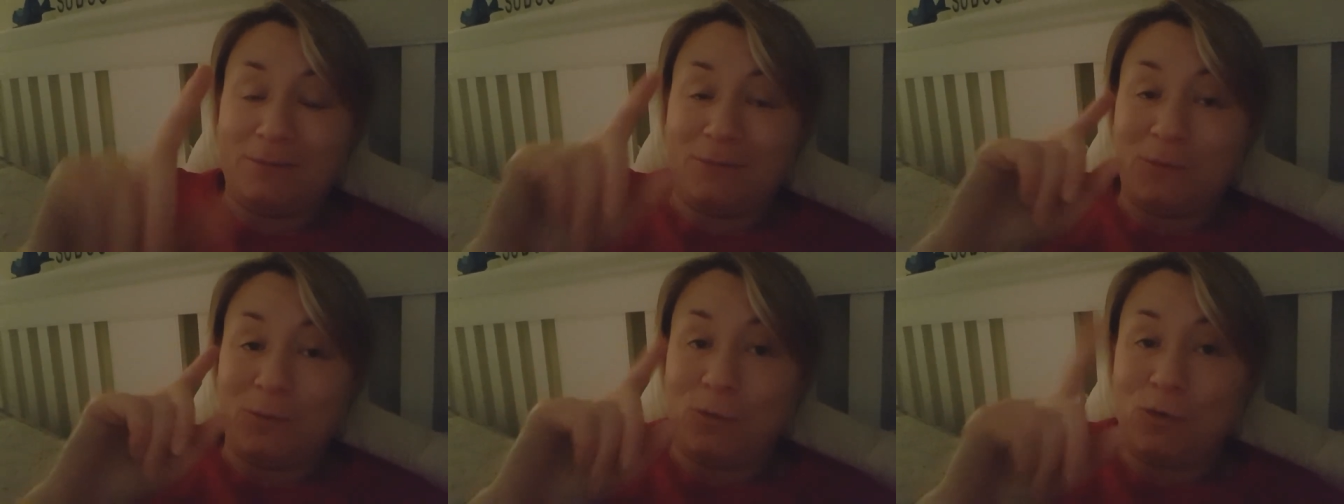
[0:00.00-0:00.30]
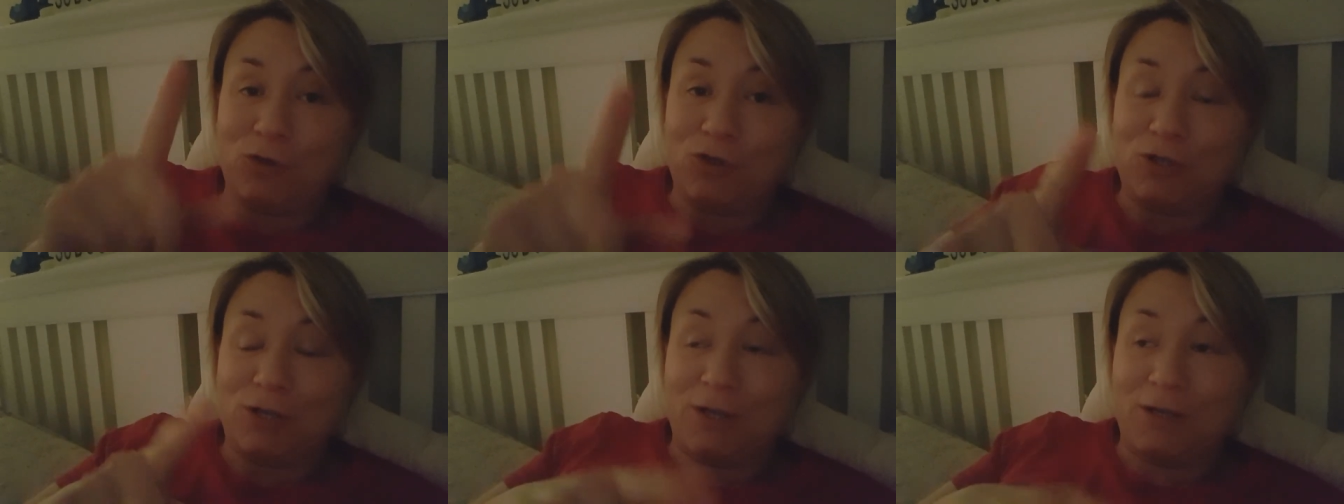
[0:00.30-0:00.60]
Been
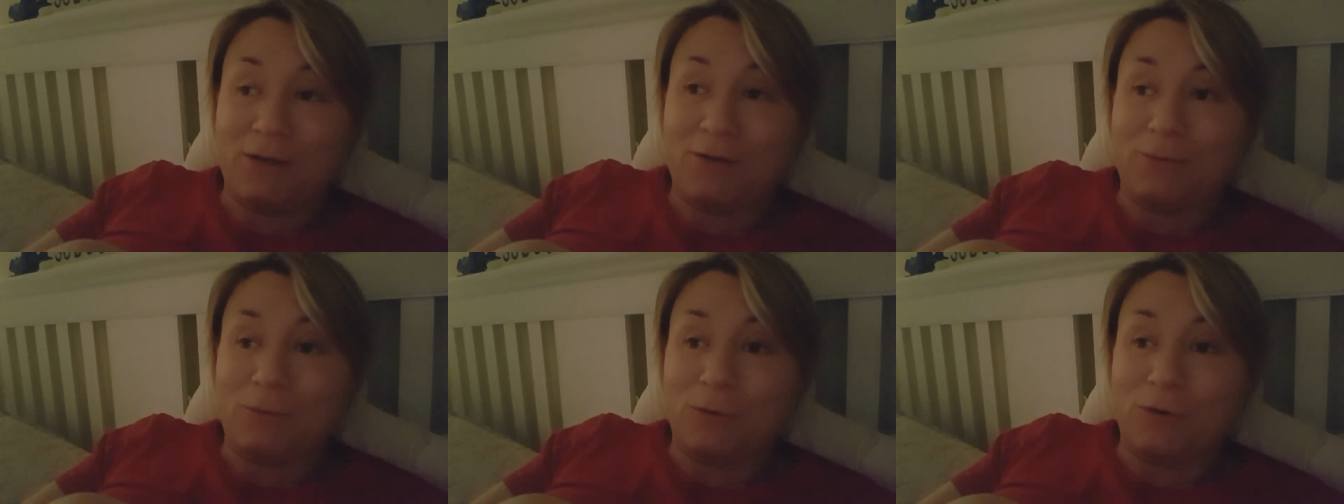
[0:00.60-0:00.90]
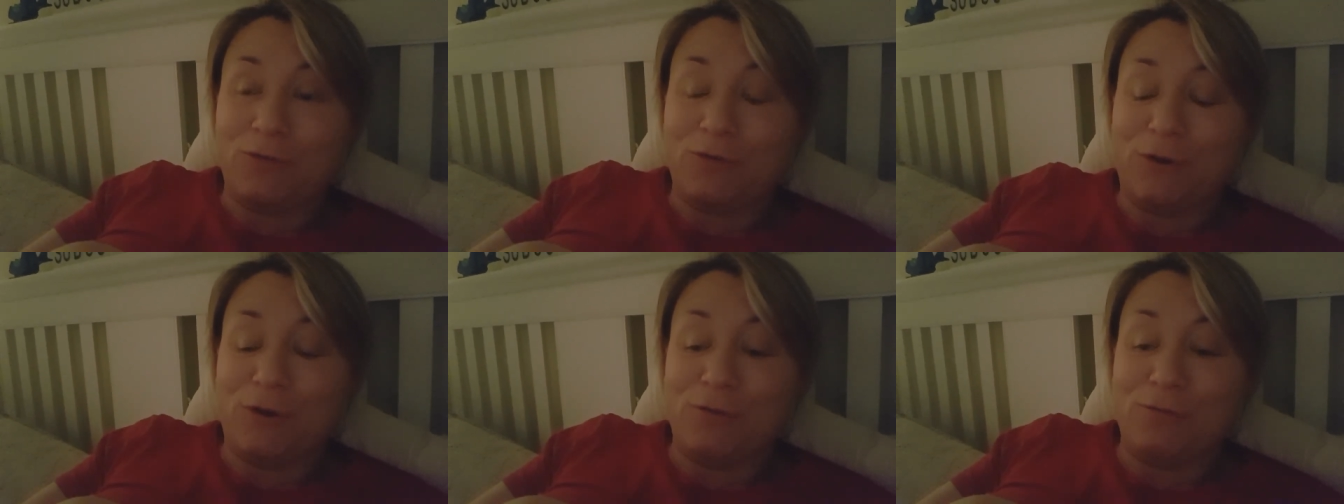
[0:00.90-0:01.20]
watching
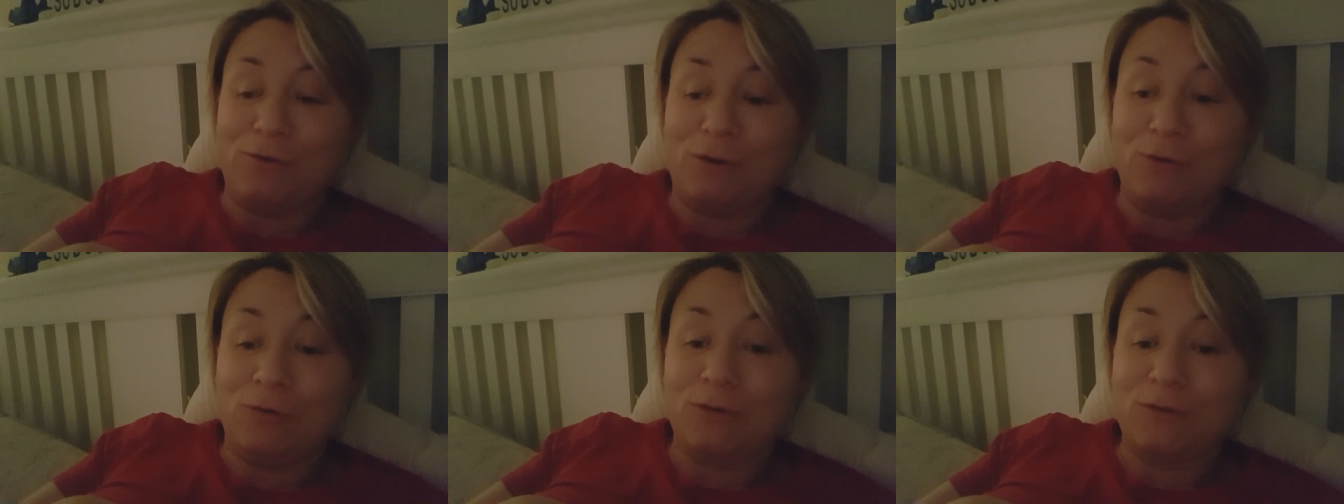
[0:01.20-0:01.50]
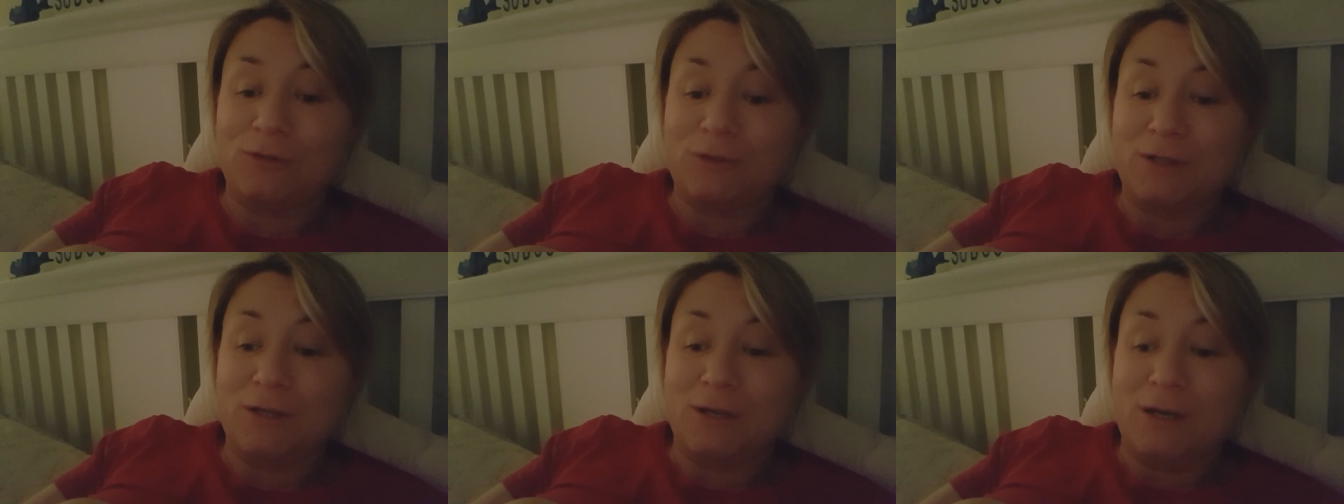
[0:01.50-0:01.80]
one of her
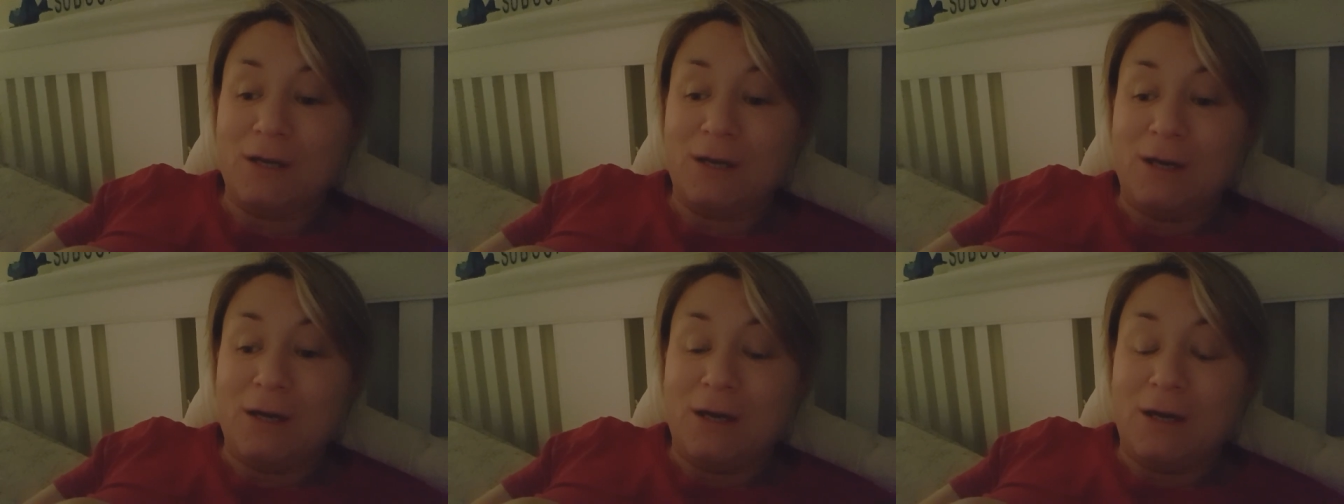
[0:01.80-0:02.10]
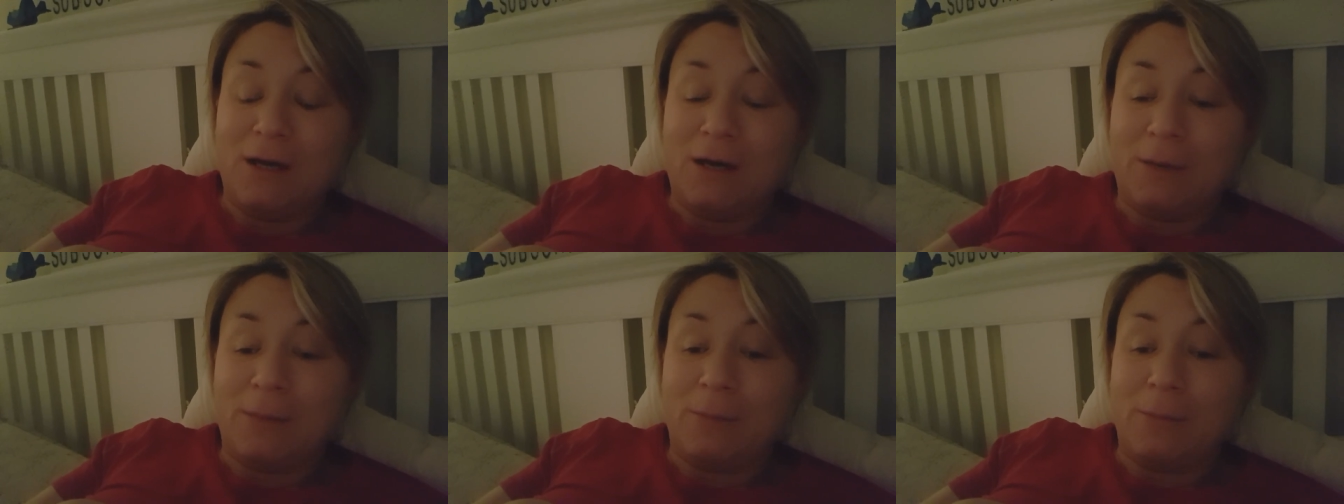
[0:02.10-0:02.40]
vlogs,
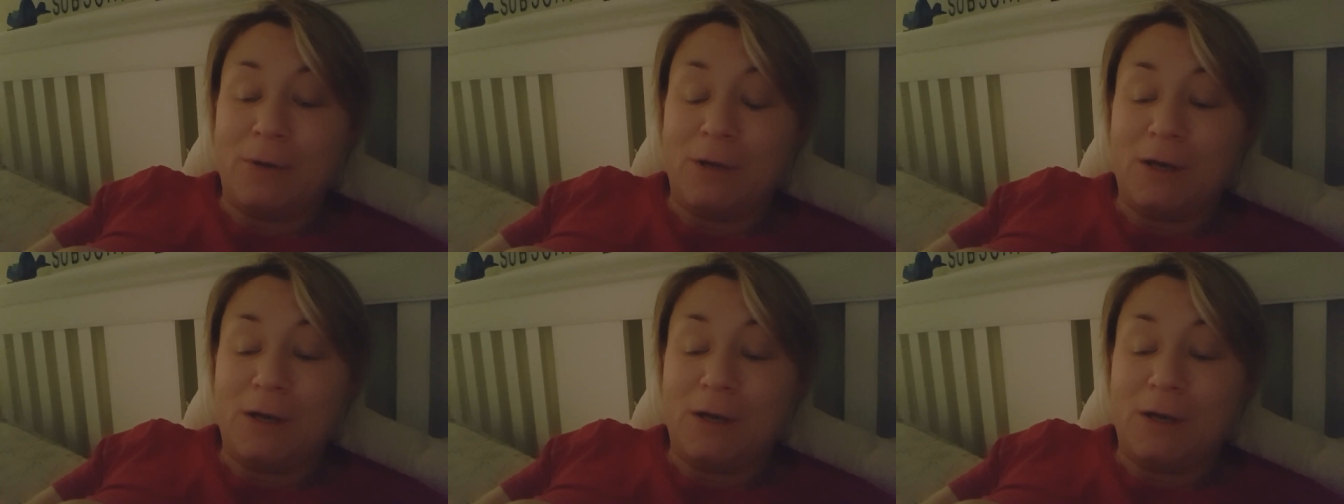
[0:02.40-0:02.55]
um,